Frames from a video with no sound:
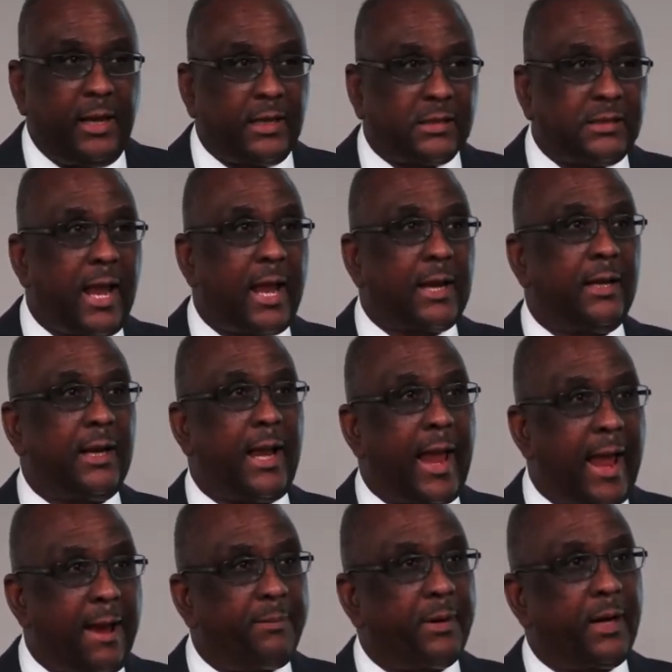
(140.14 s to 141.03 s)
It's not going to
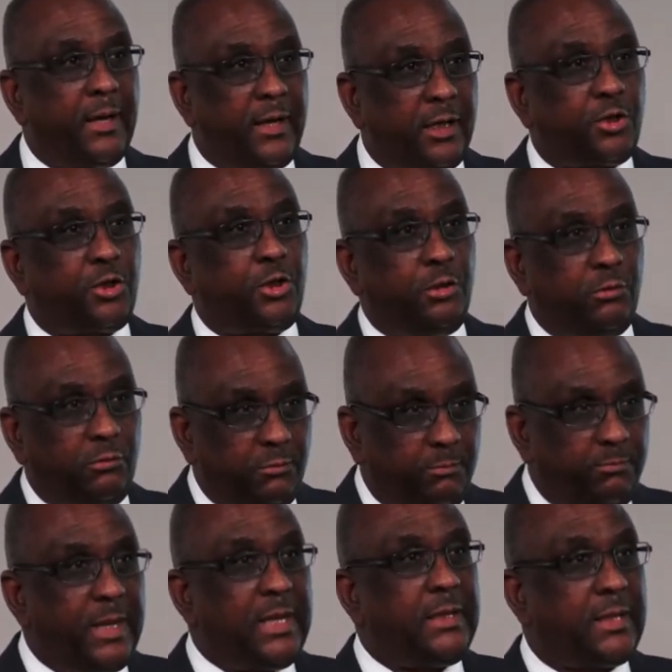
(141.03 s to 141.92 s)
happen unless you
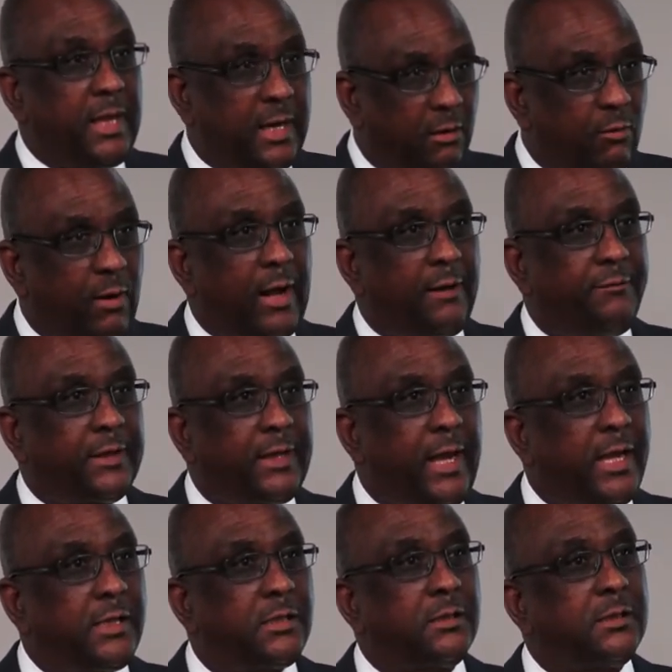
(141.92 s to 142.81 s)
meet their
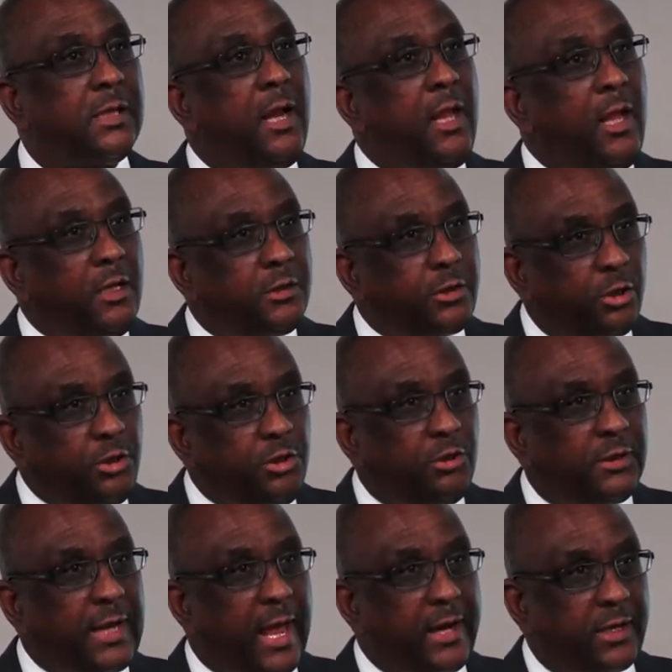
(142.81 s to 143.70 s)
qualifications. So
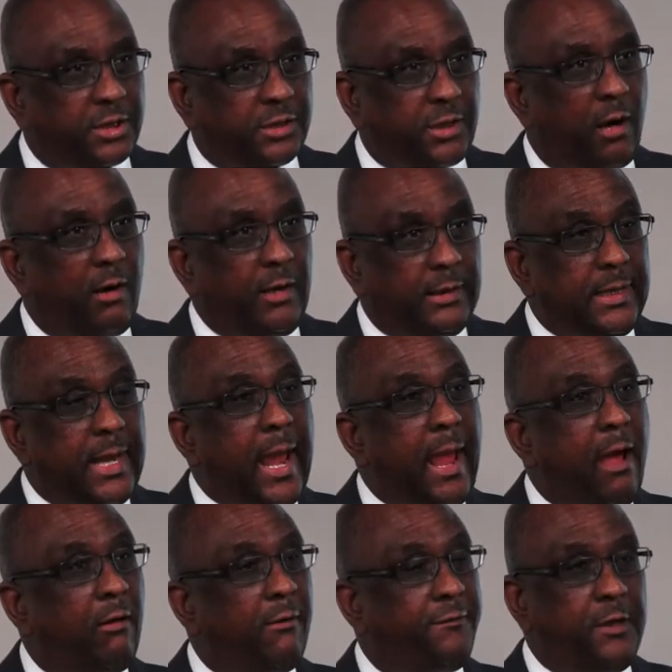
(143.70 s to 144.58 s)
you got to start
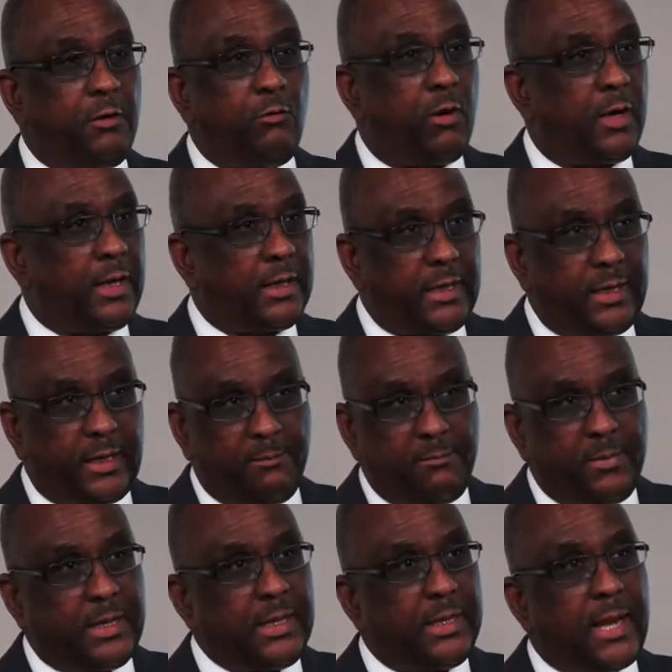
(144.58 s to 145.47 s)
now if you want to get a
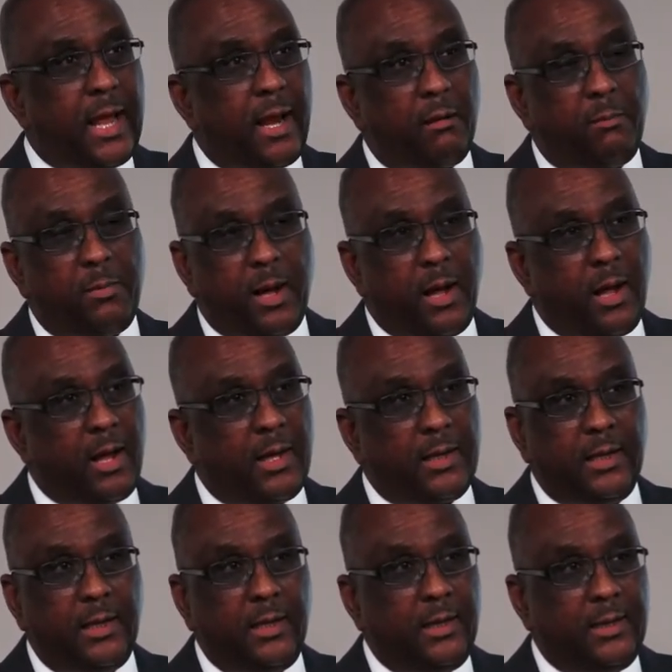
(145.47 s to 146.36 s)
million dollar
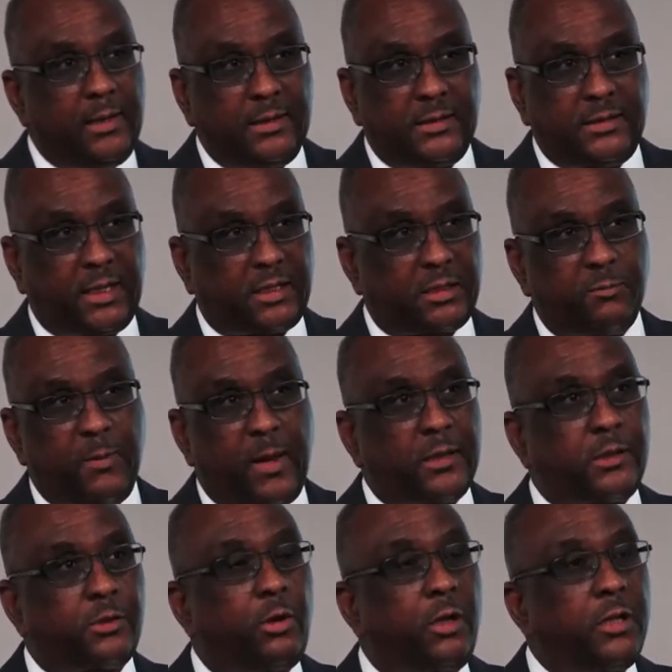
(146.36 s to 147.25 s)
bond six
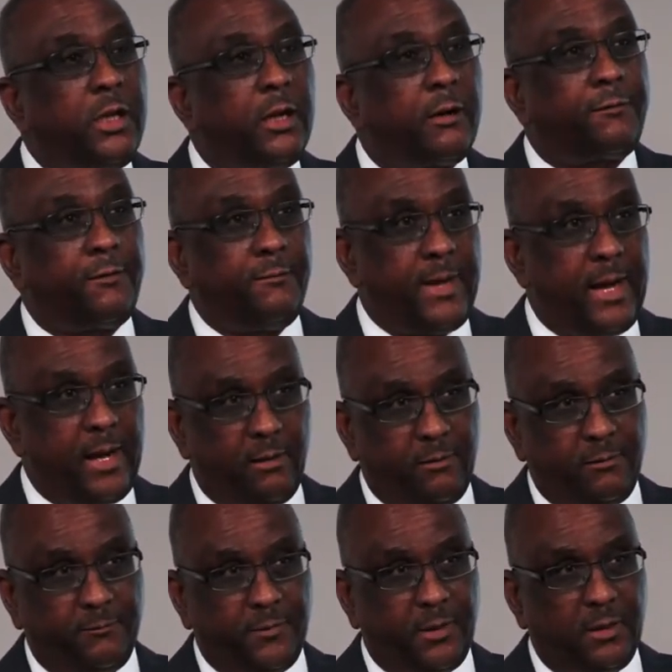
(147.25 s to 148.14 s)
months or a year from now,
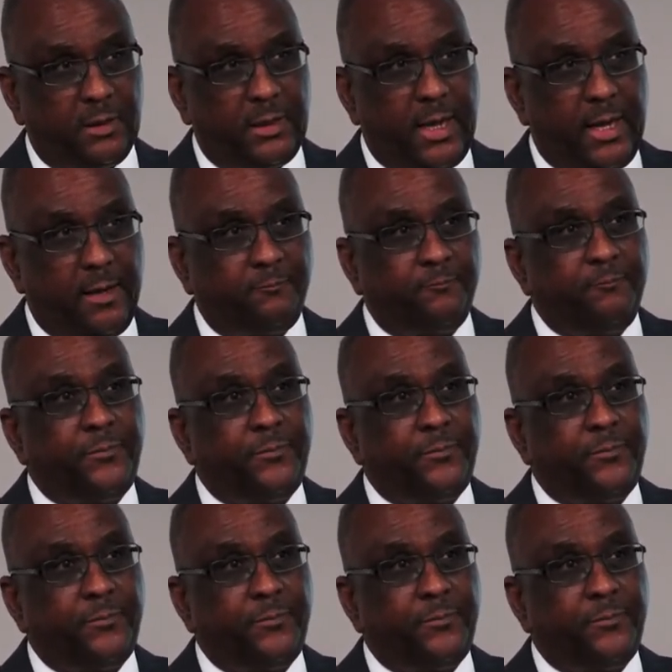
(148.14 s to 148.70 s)
okay?